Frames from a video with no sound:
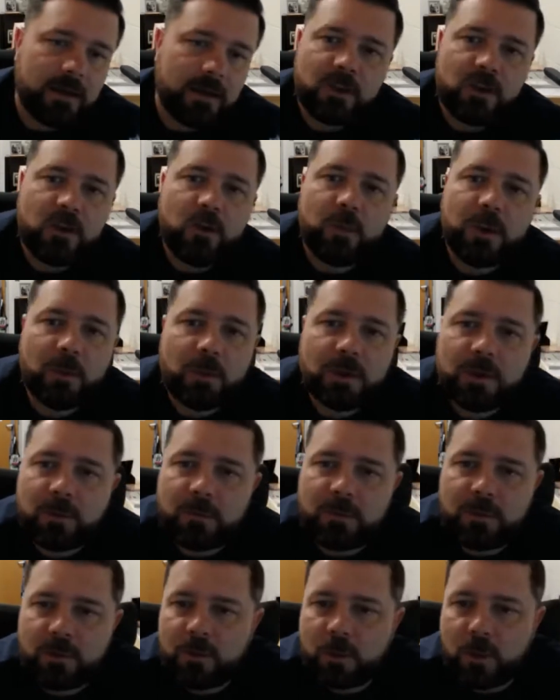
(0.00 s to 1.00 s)
you've been with
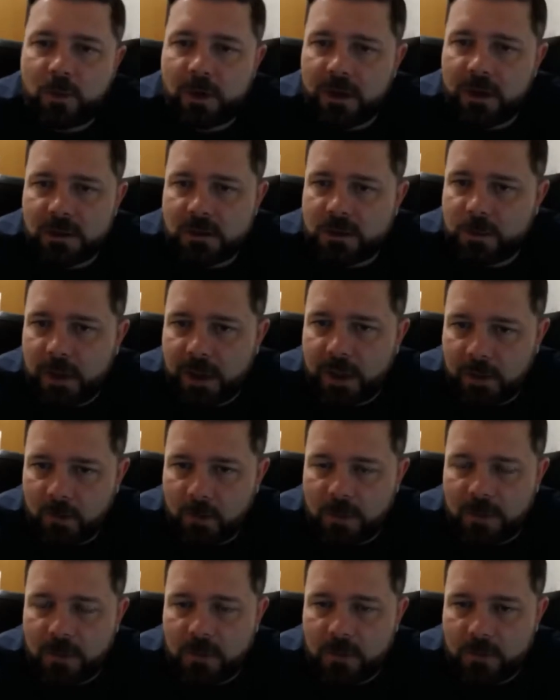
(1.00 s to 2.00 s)
them for four years playing
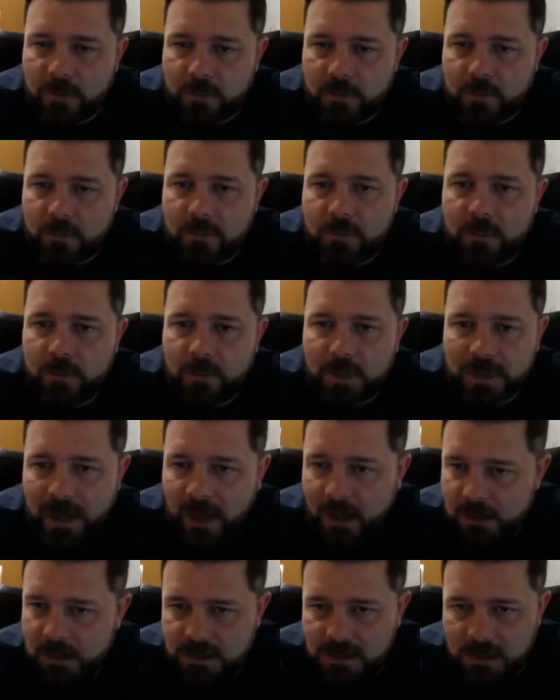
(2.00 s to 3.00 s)
with them, but
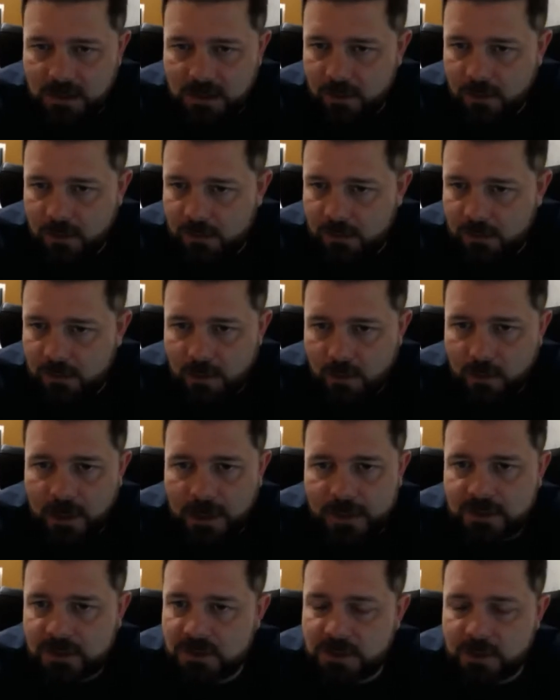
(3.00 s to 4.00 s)
now it's different. Your
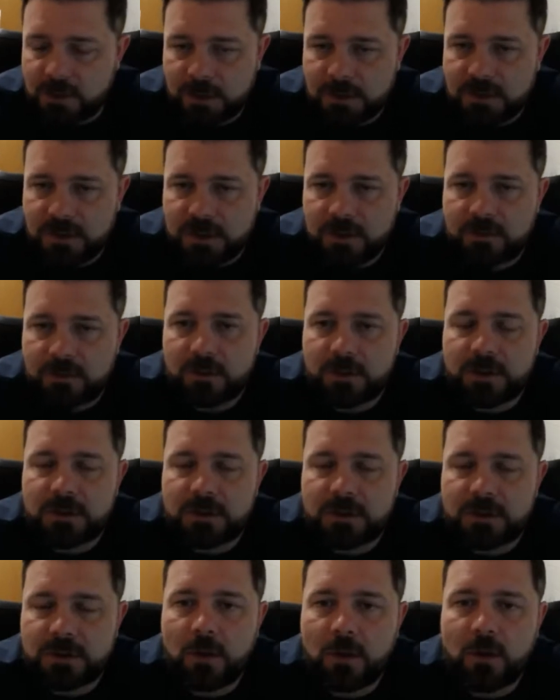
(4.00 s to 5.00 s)
relationship is different.
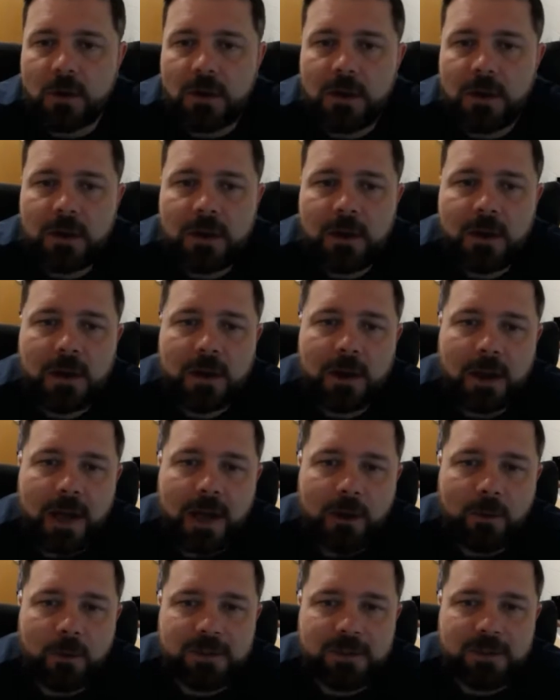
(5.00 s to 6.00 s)
So, uh,
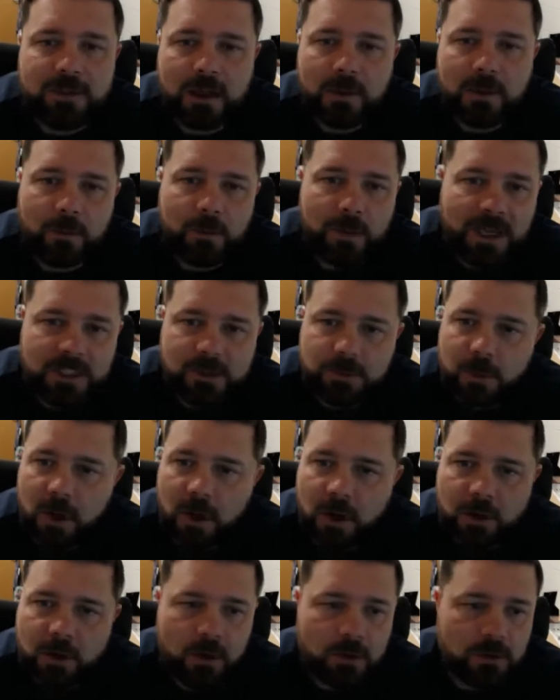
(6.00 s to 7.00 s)
I would tell the
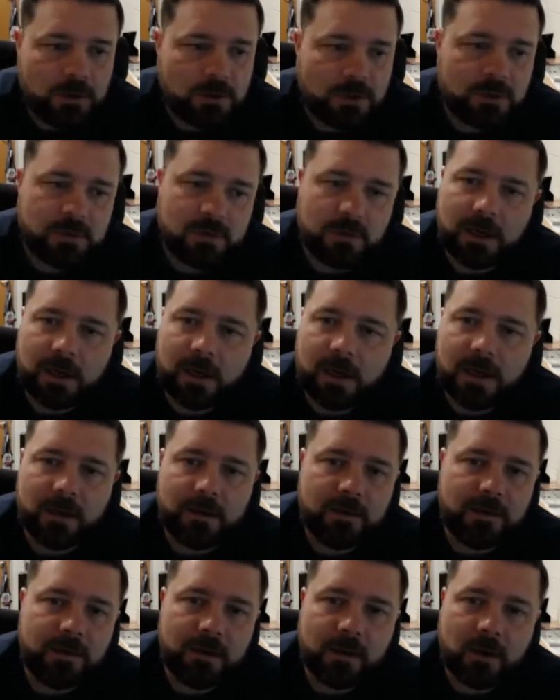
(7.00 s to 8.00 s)
baseball coach, uh,
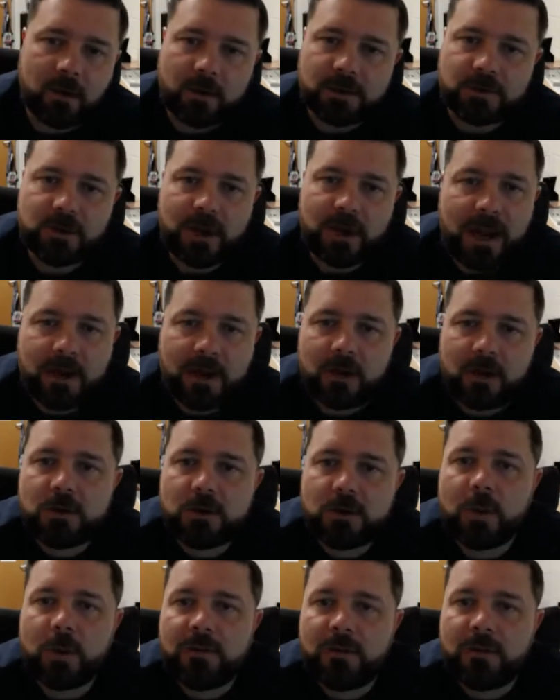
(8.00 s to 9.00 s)
you know, the track
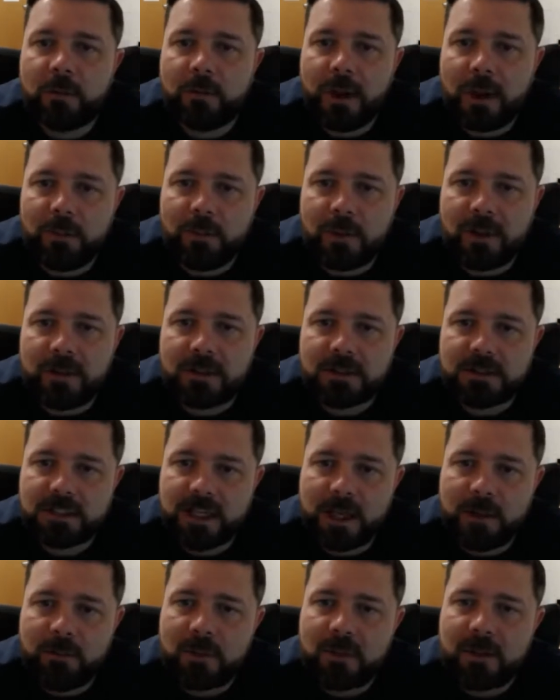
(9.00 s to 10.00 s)
coach, whatever it may be, the
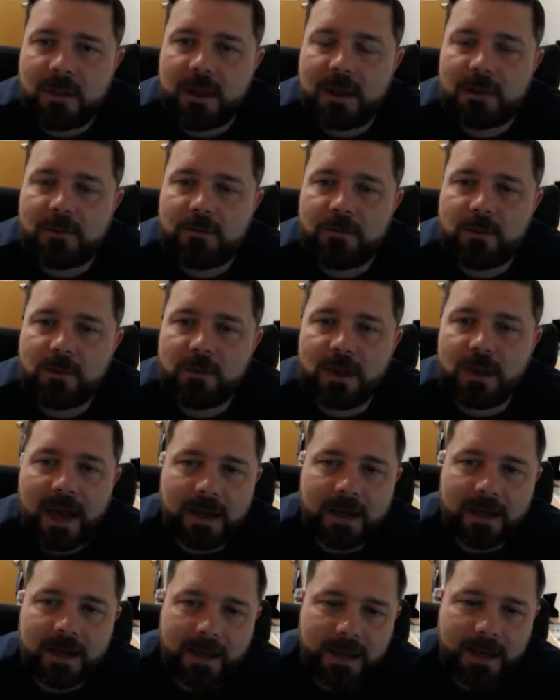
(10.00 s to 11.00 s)
same thing. If you're
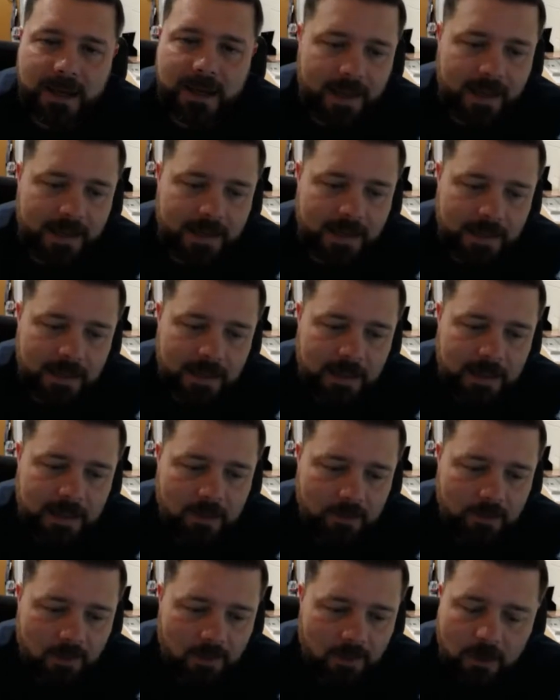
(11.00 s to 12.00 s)
not a
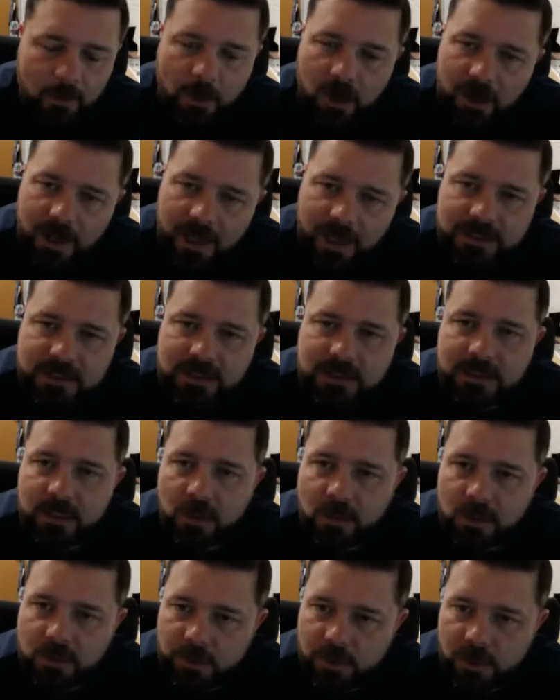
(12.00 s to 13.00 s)
volleyball X's and
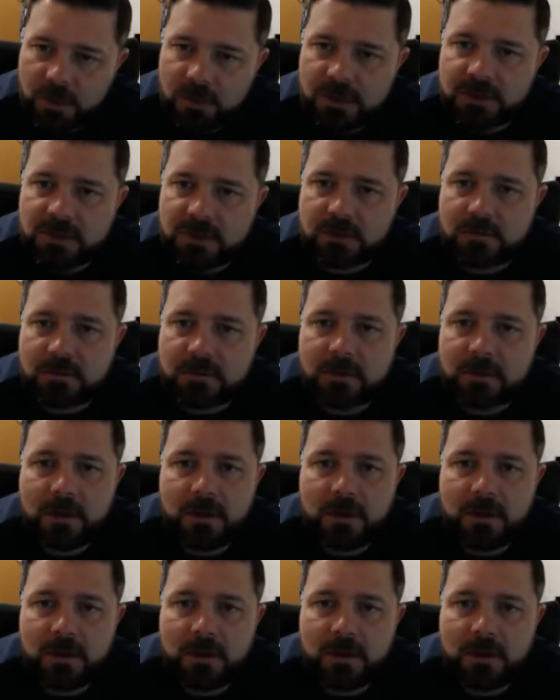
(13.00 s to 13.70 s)
O's person,